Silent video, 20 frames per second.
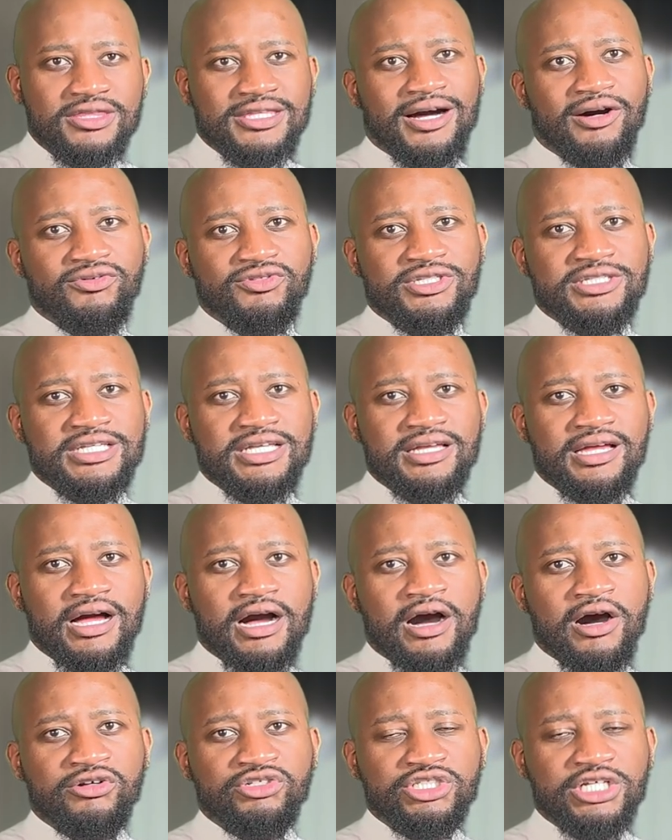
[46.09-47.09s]
That would see
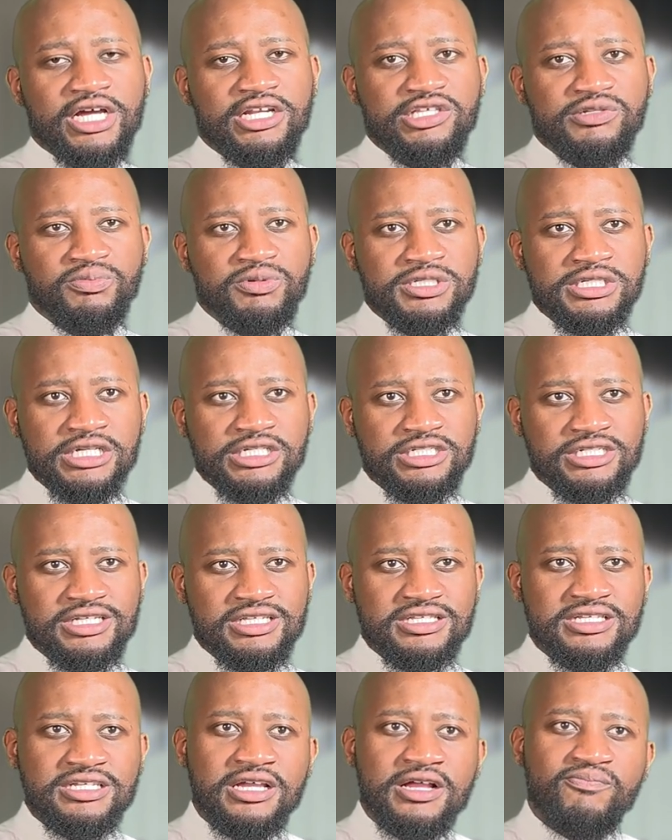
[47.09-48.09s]
our Chinese
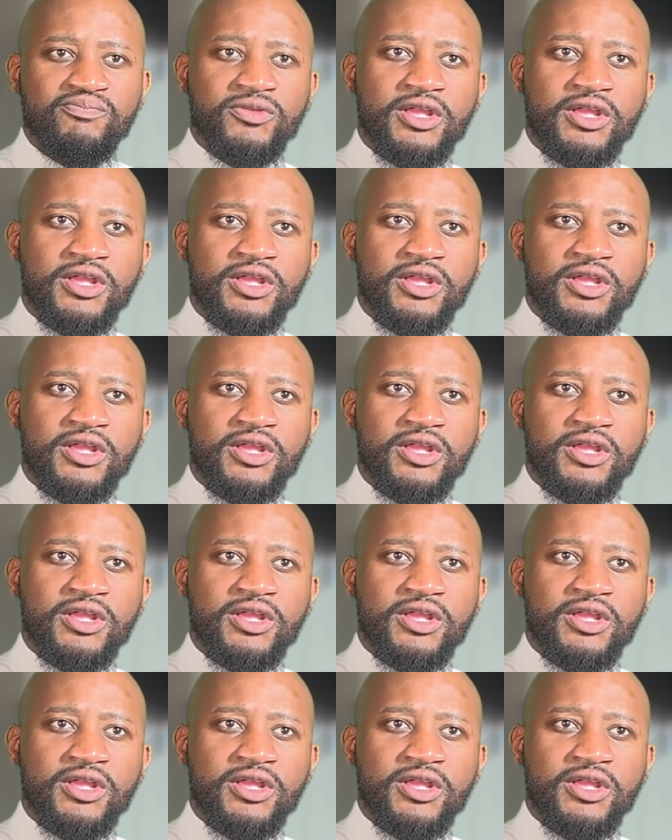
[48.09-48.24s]
positions